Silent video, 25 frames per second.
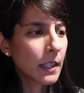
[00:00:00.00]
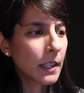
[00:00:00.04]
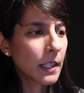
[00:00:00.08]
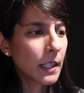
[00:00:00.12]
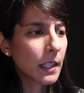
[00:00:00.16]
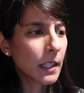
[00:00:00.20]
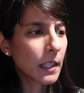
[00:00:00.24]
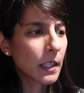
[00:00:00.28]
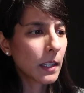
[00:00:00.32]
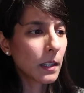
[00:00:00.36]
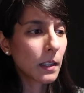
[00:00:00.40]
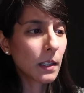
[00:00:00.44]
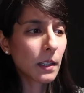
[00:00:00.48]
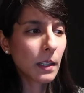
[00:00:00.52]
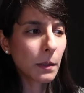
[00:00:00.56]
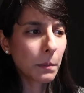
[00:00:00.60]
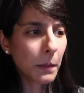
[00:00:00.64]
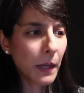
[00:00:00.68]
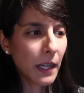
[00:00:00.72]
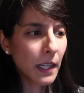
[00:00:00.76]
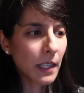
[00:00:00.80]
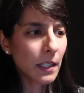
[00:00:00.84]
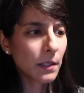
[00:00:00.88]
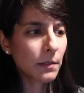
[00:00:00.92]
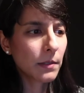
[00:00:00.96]
The early
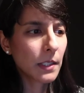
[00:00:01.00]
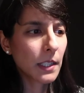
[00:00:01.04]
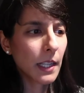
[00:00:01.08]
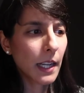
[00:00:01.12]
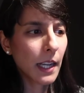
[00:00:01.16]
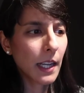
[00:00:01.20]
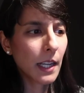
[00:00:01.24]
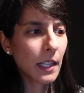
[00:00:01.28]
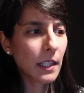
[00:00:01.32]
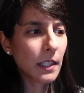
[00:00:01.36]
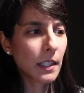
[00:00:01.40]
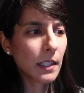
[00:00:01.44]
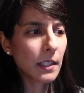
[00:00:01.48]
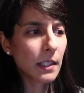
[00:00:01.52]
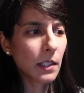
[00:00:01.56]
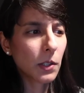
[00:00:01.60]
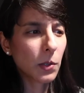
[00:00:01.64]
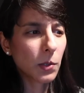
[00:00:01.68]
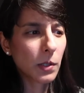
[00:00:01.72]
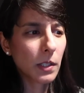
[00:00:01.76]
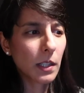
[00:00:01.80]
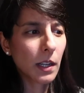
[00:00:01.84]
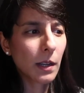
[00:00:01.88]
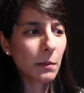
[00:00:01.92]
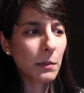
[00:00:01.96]
part of Jan is a
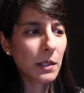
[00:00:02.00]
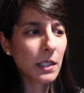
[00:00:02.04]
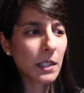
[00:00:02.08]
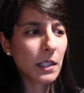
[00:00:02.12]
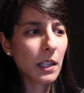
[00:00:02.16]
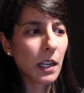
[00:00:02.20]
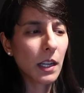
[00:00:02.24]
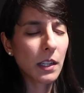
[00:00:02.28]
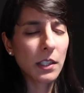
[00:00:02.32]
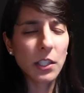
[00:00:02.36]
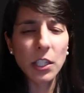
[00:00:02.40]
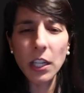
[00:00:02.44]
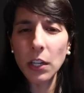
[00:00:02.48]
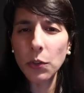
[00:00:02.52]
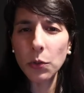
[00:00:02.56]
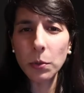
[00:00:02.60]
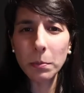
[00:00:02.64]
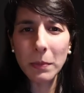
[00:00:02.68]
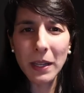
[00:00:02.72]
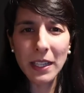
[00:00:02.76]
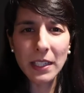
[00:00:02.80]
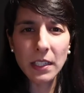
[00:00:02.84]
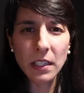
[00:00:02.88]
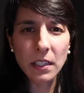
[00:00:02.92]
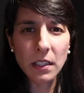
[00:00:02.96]
good time. This is kind of general
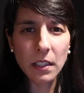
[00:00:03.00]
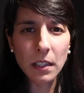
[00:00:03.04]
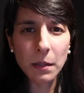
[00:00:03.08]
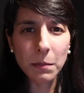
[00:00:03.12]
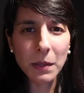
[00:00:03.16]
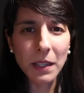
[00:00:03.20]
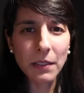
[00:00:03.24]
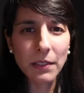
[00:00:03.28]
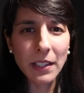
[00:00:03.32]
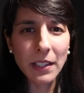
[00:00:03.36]
message that I'm